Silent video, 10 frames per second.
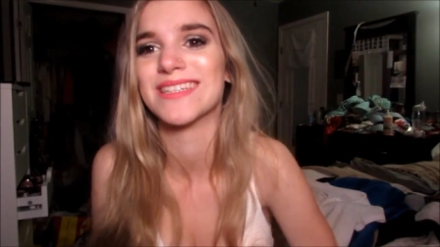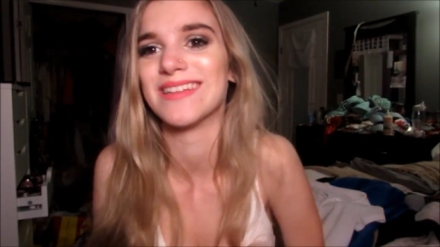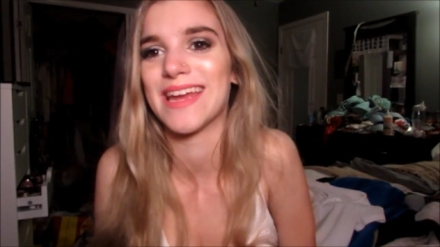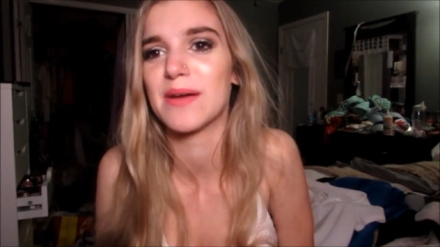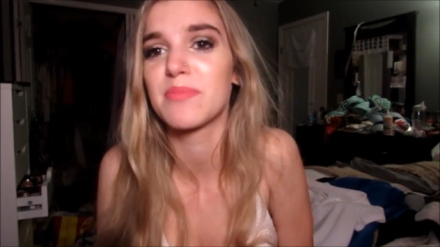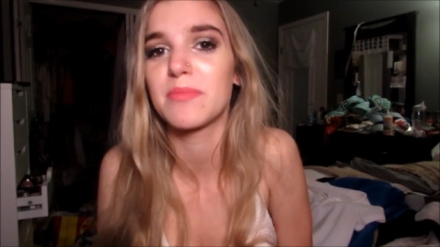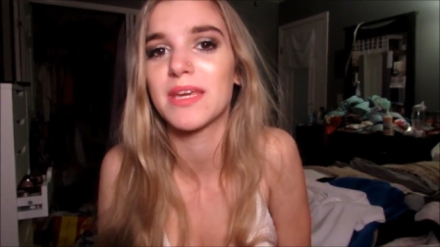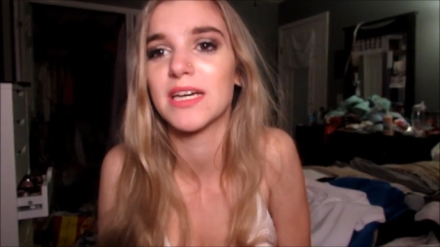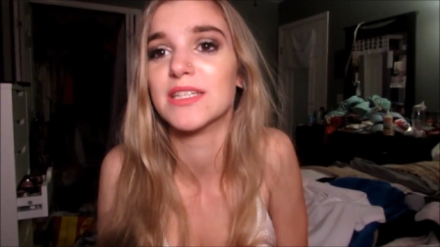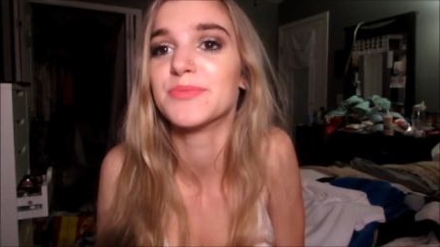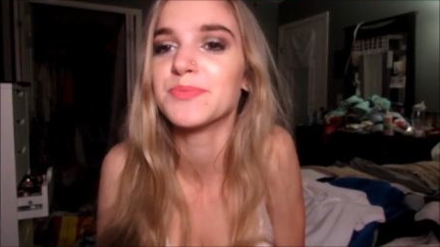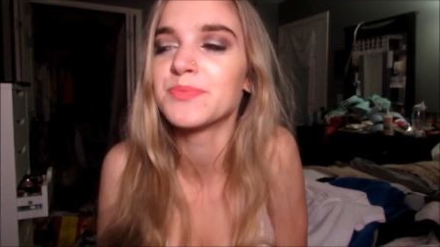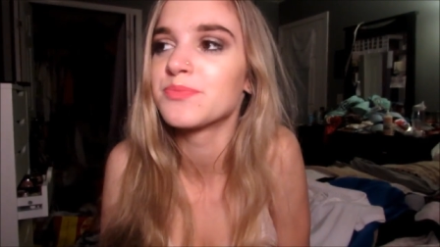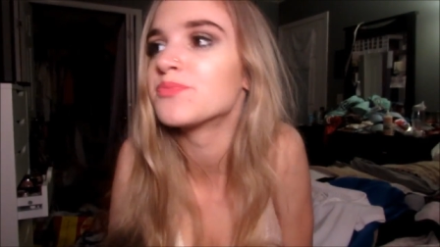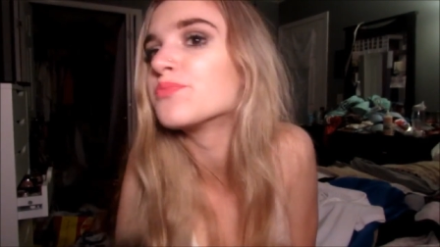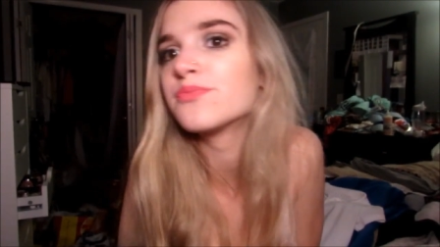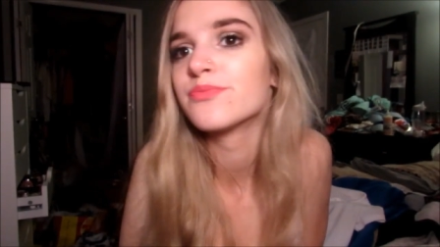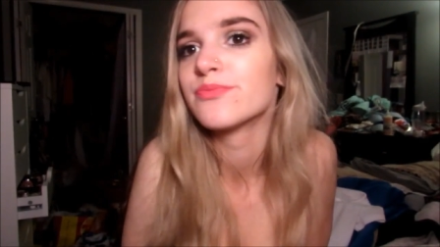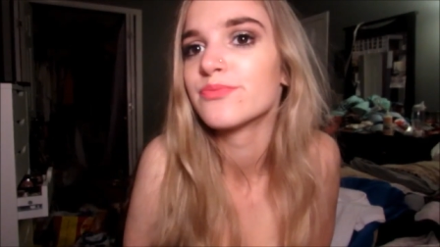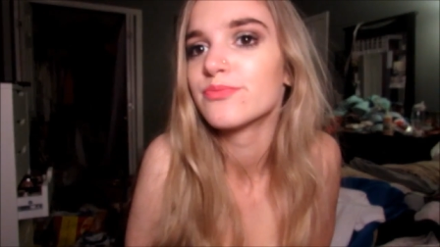is a lamp, because,
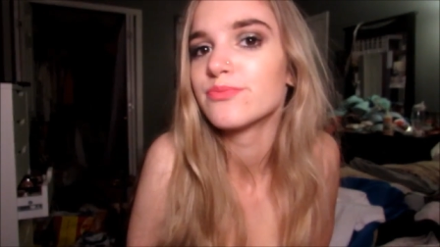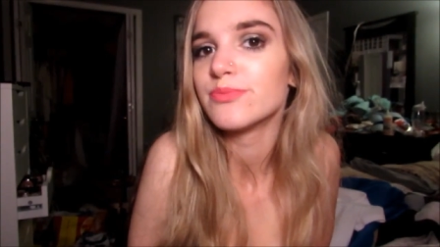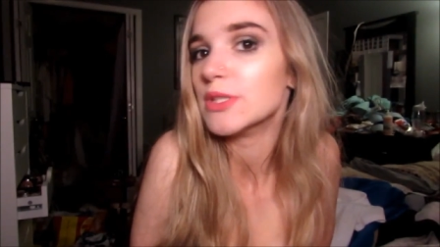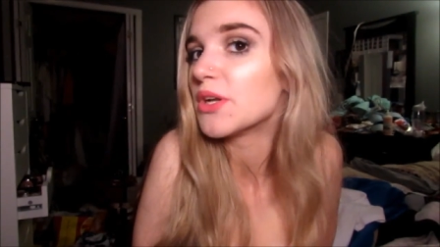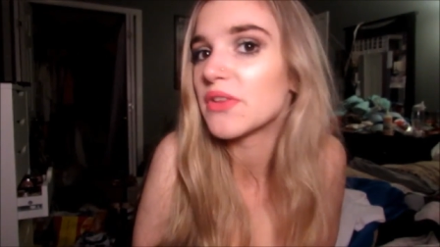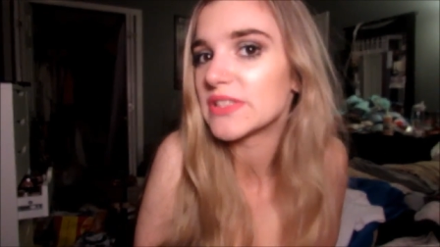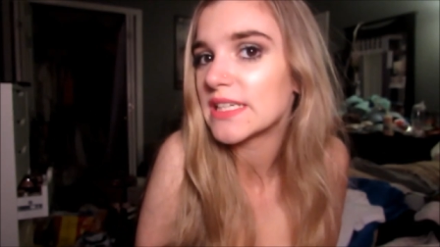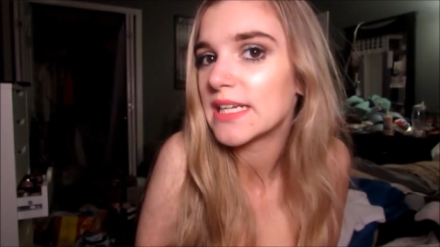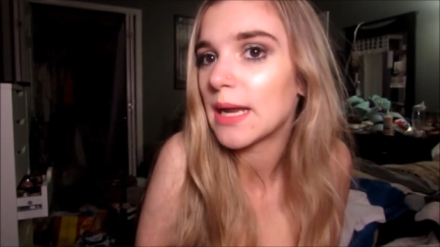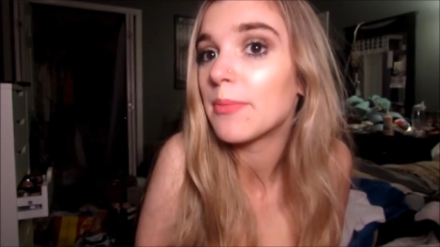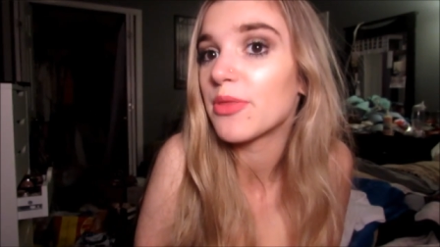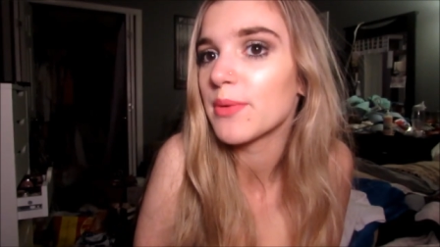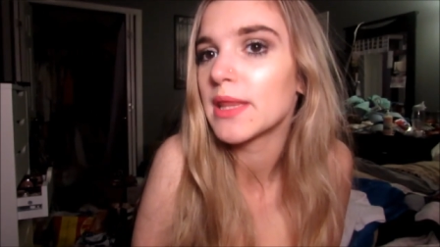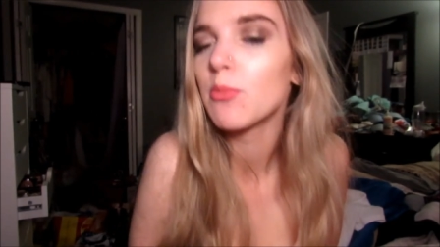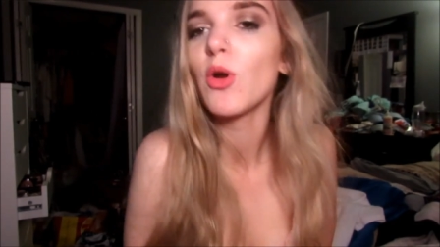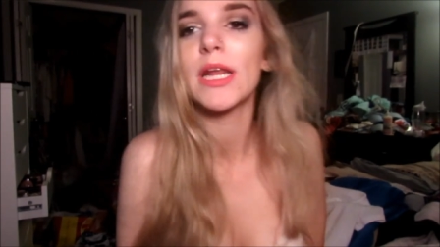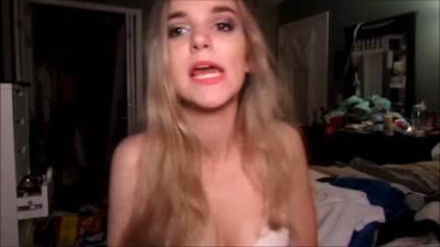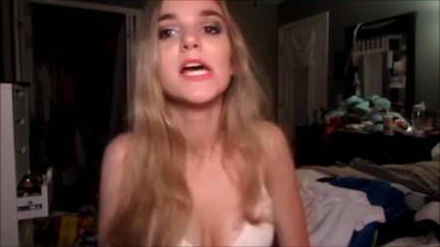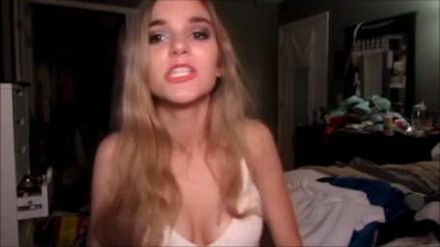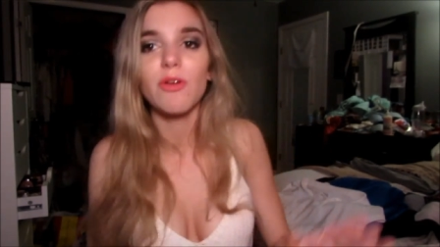you know, the sun ain't up at three in the morning.
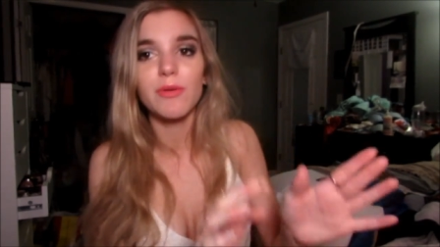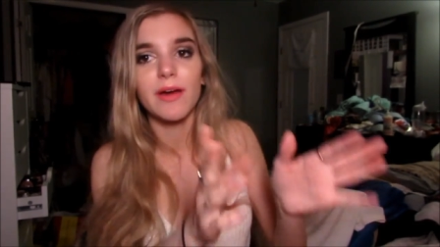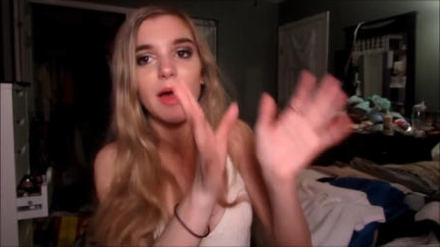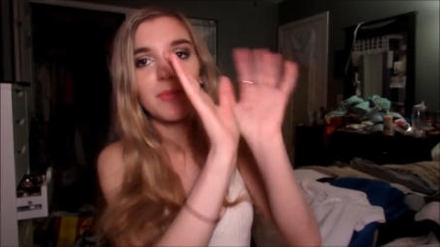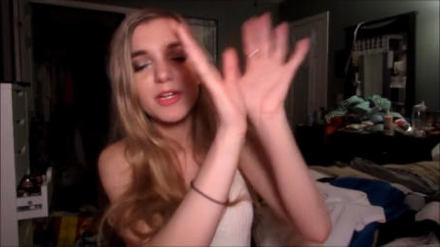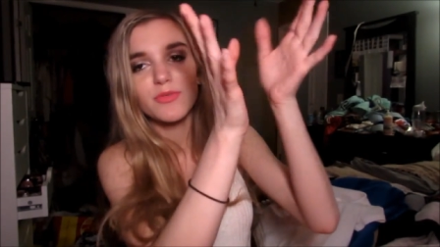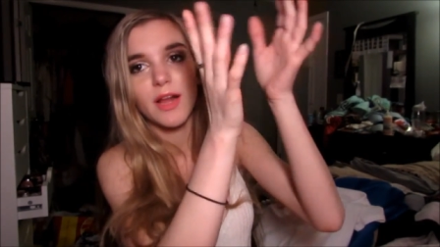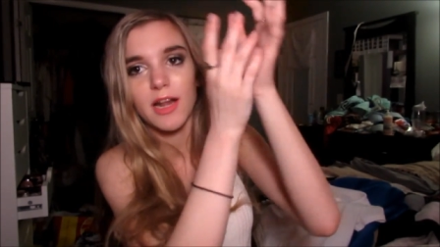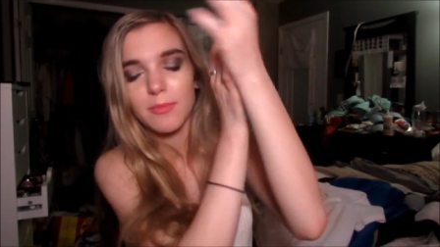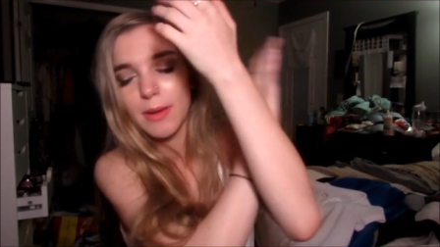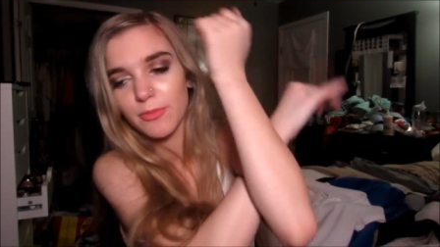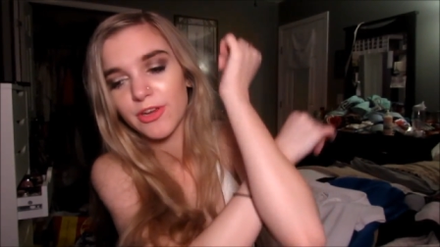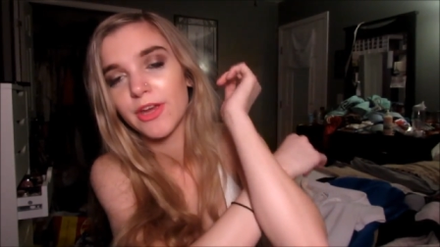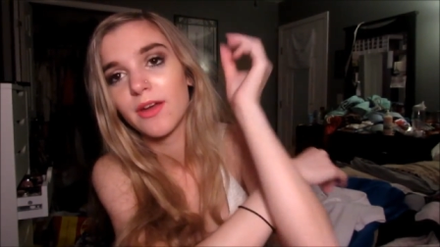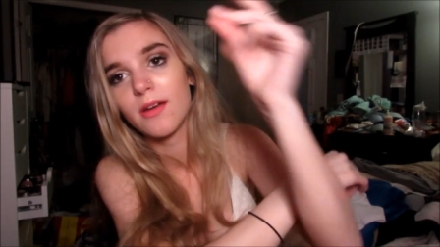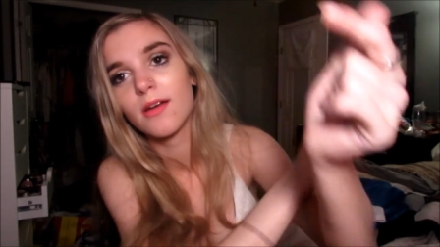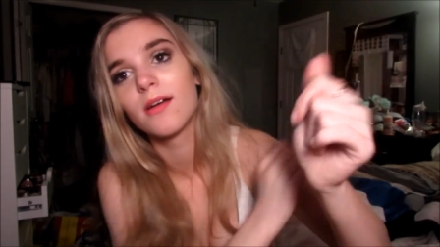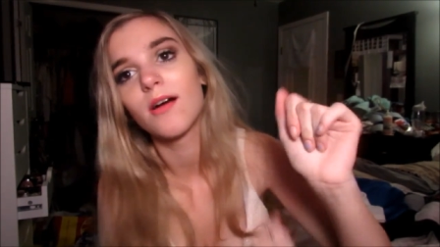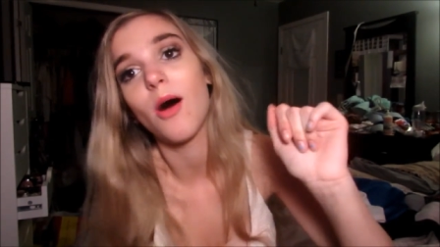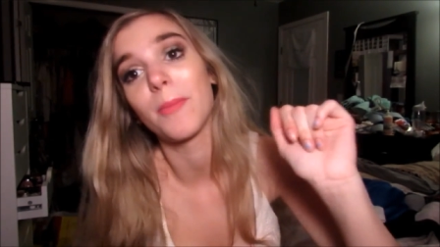So anyway, I'm going to run out of memory
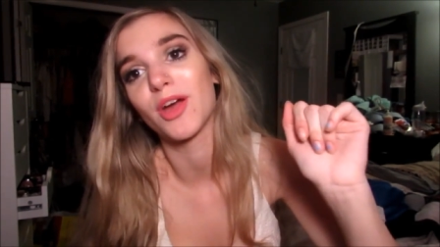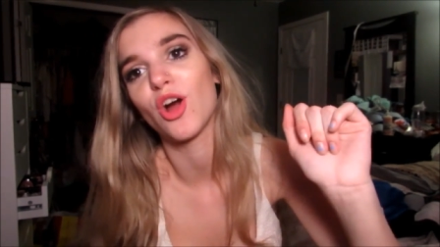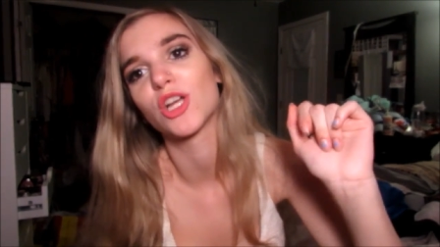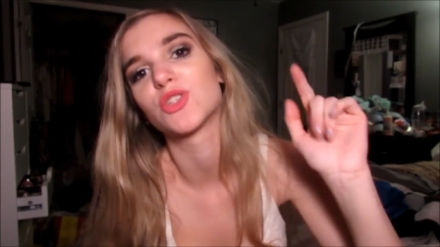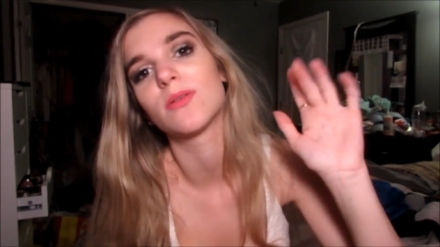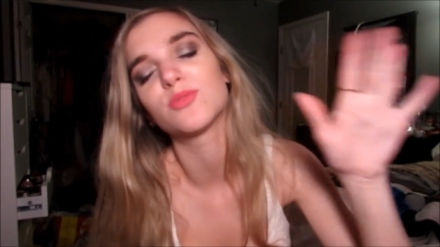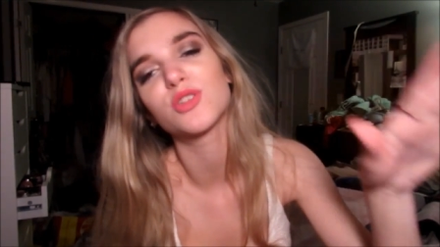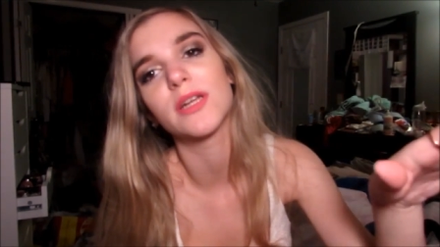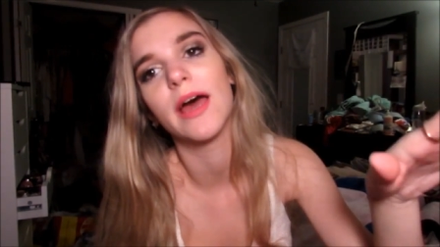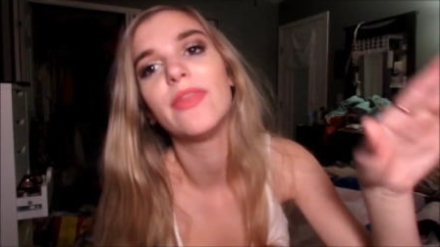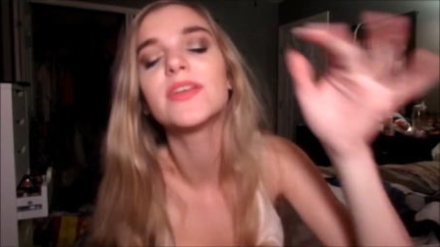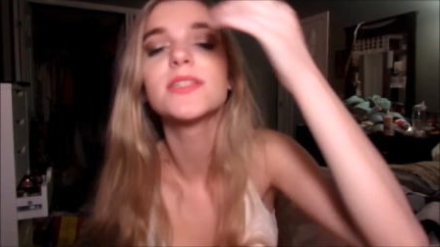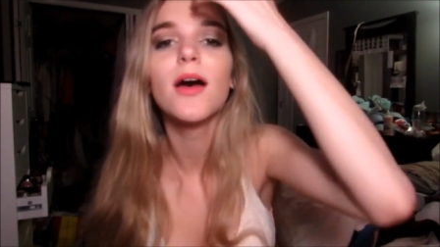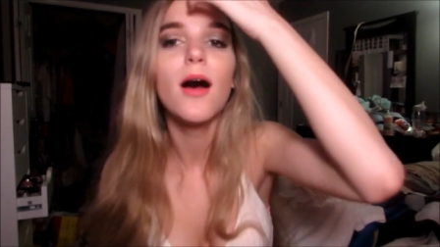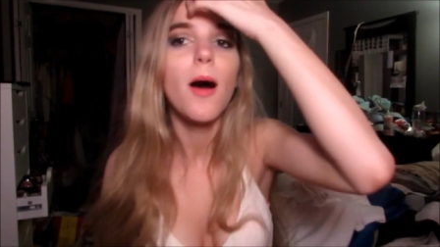on my card, so I'm just going to end this.